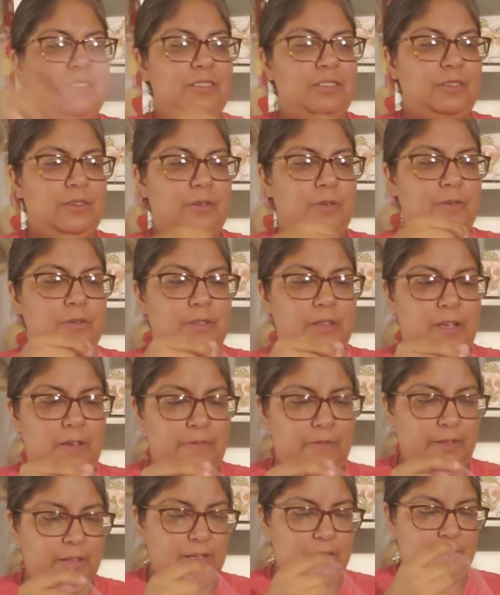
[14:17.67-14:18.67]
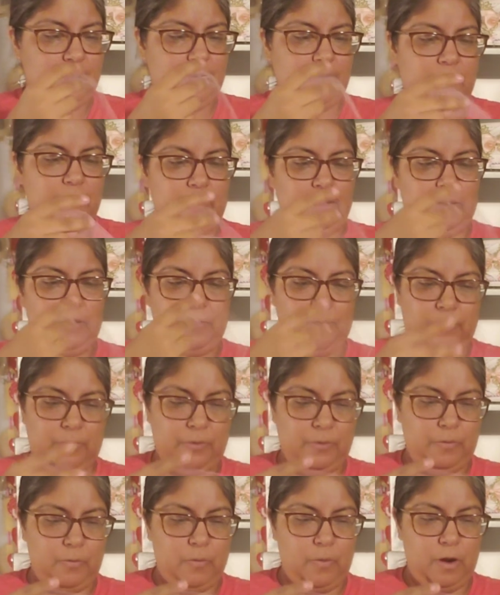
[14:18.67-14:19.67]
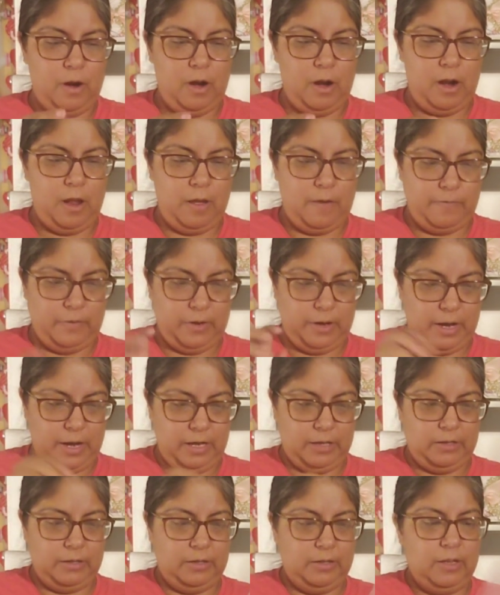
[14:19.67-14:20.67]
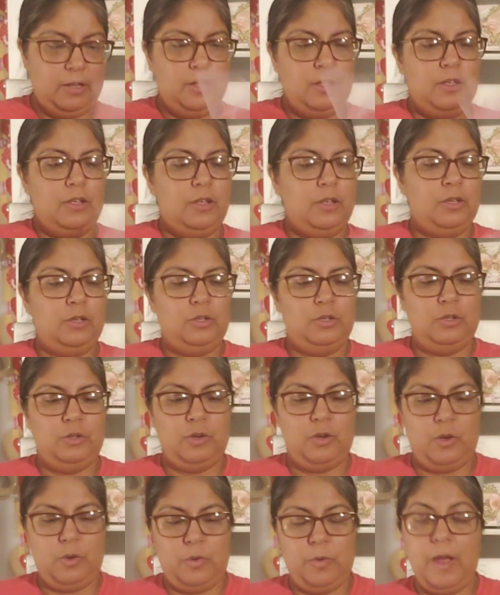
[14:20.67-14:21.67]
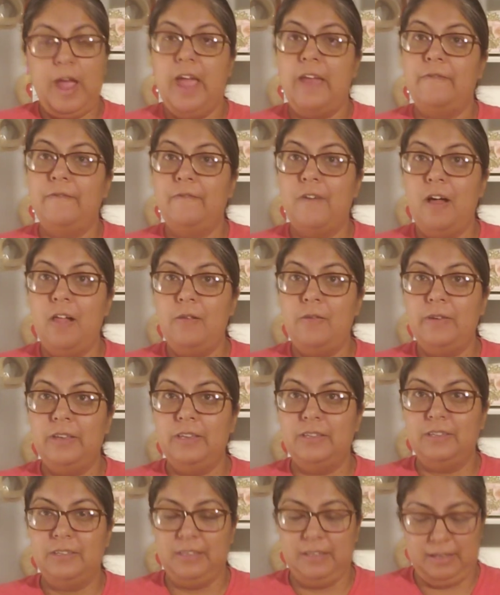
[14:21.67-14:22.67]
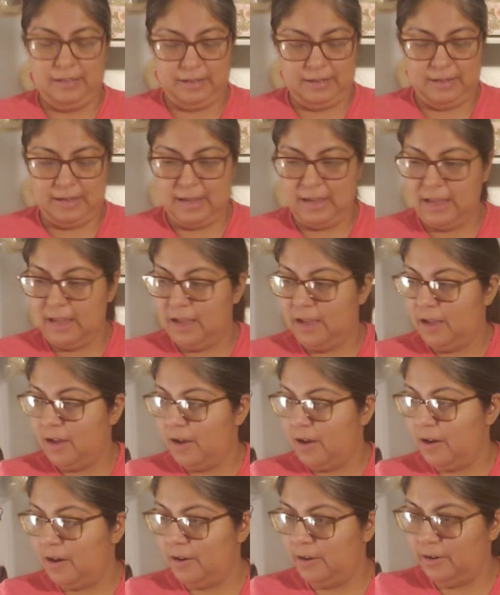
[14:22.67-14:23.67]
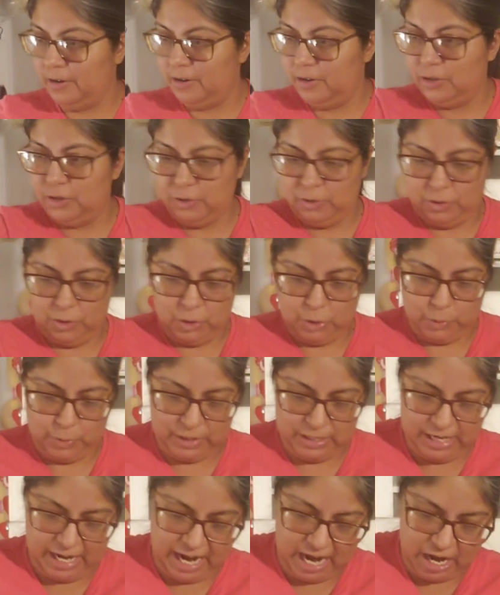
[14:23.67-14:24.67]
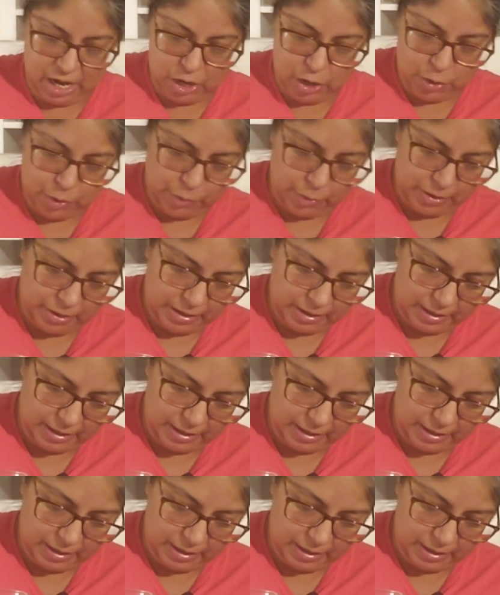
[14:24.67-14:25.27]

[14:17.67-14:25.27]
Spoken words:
So definitely would love you guys to go and follow us on our YouTube channel.